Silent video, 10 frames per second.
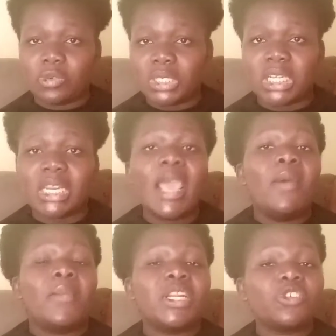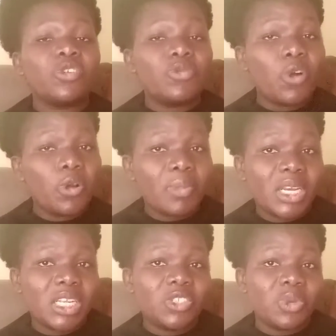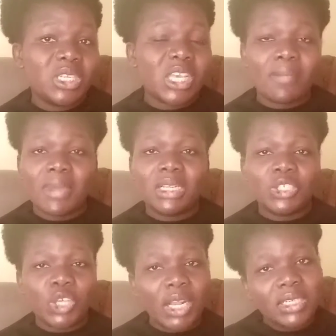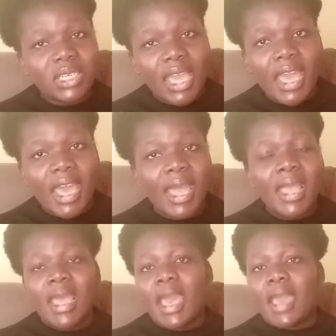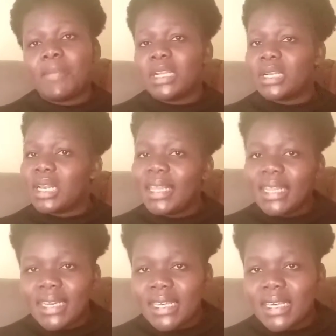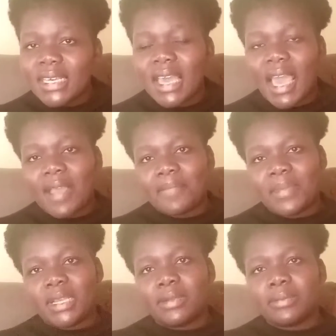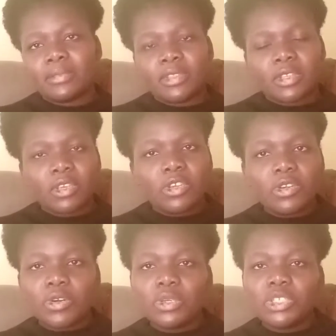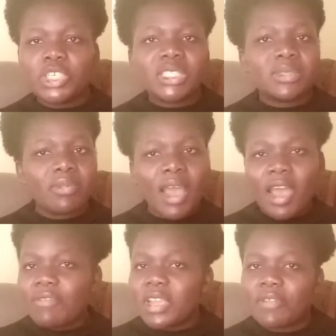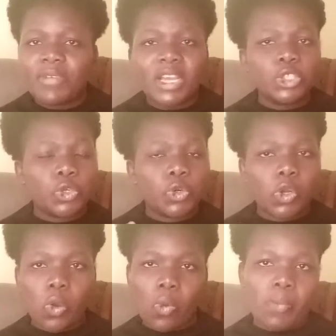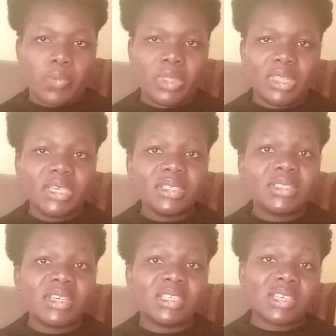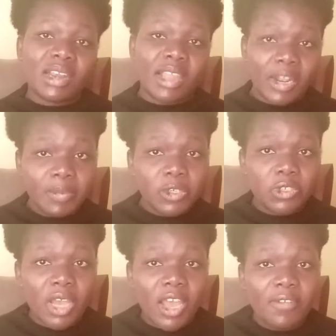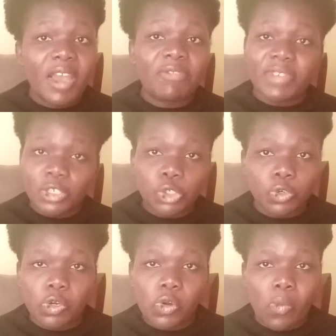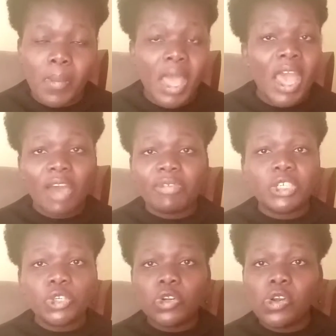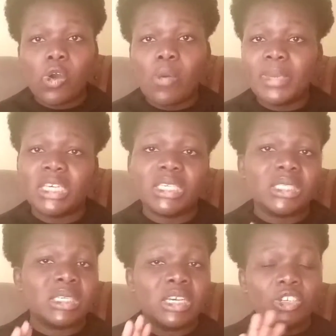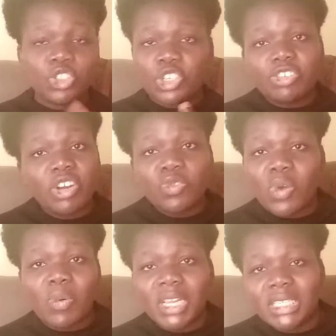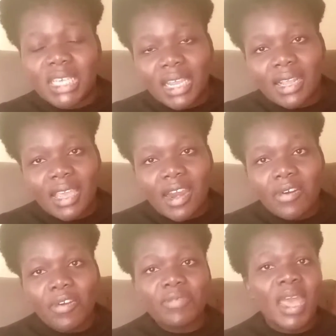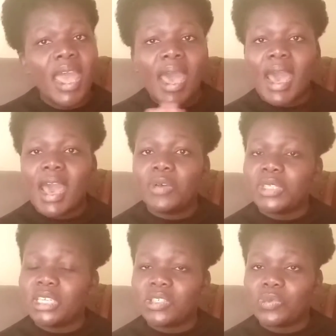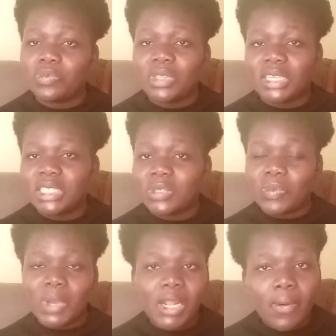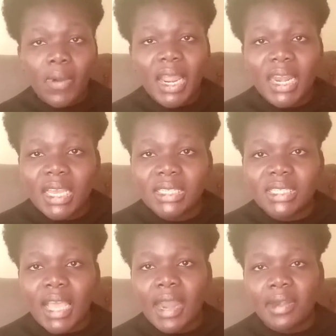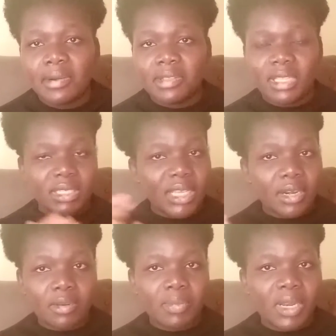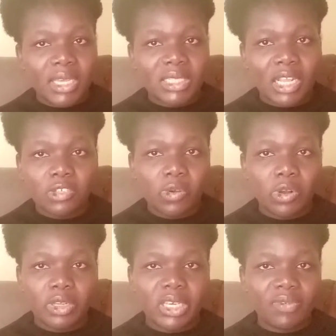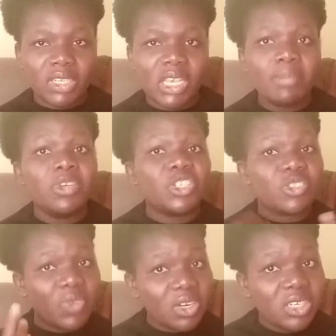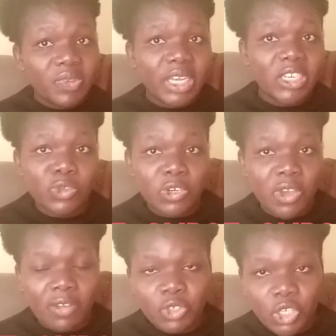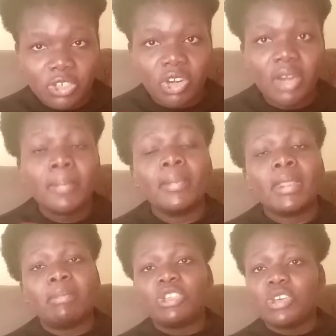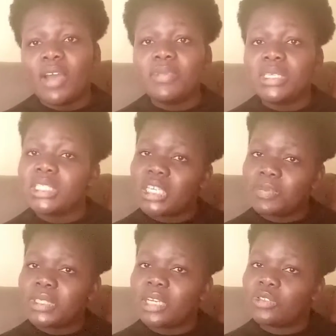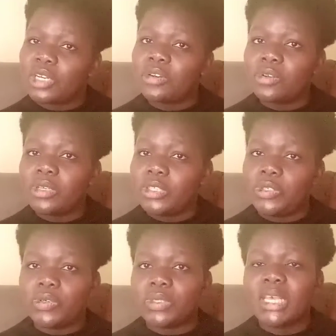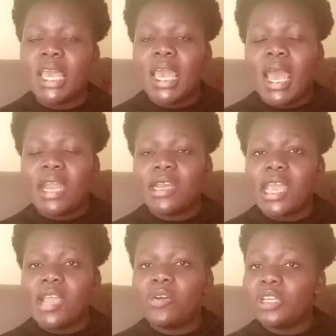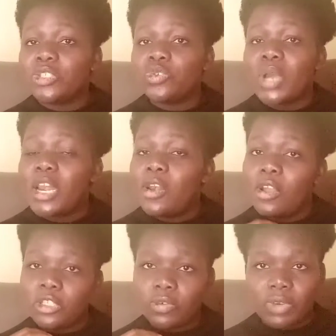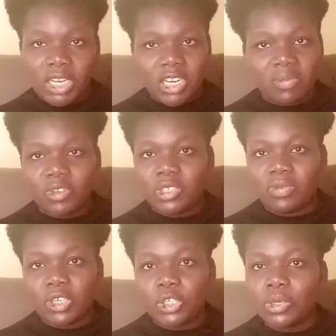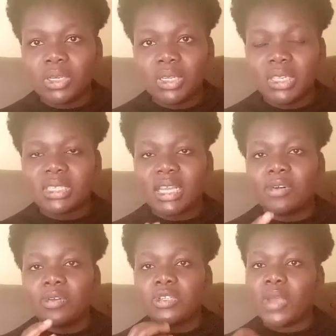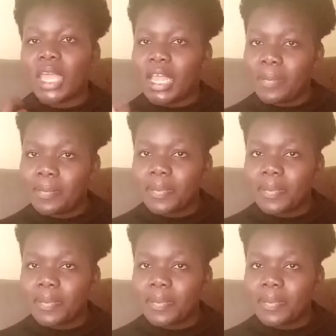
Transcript: content. When I talk of home management, I mean childcare, I mean cleaning, I mean, you know, just having a functional home. Things that can help you to have a functional home. A functional home is children who are well taken care of, a house that is well organized, and things are in place at all given time, which is very difficult when you have children. But you have these tips that you can always use. And I always do a lot of cleaning motivation. This can also help